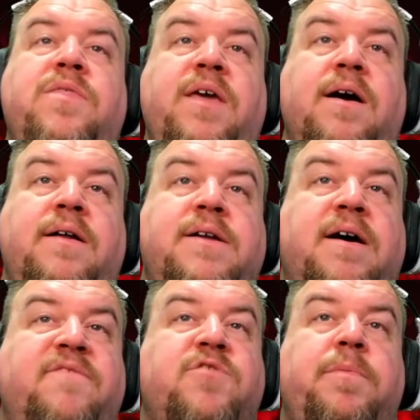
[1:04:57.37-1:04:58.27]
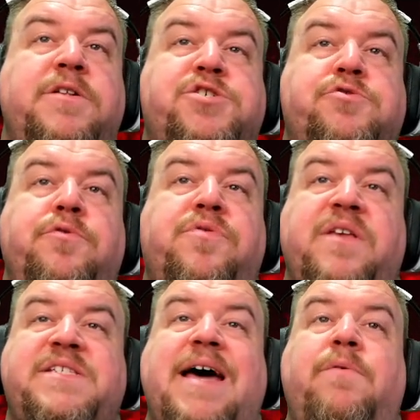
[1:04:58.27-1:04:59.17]
The uncomfortable truth
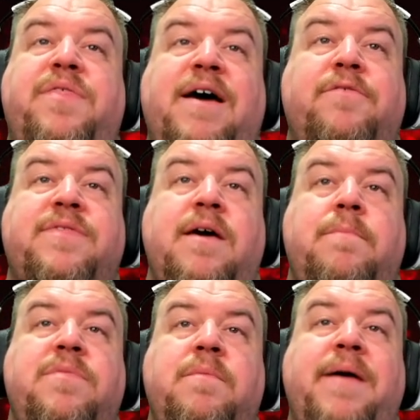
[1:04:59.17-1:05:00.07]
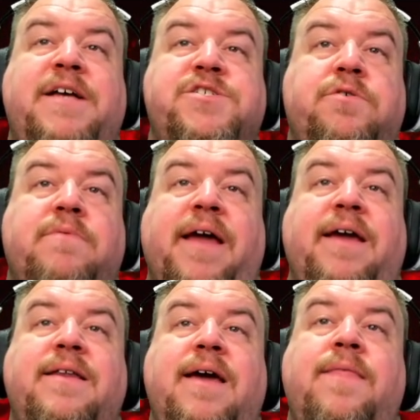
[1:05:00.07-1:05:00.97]
is that without them, the
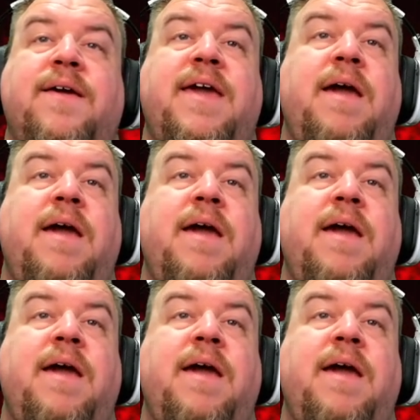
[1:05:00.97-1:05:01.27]
masquerade and the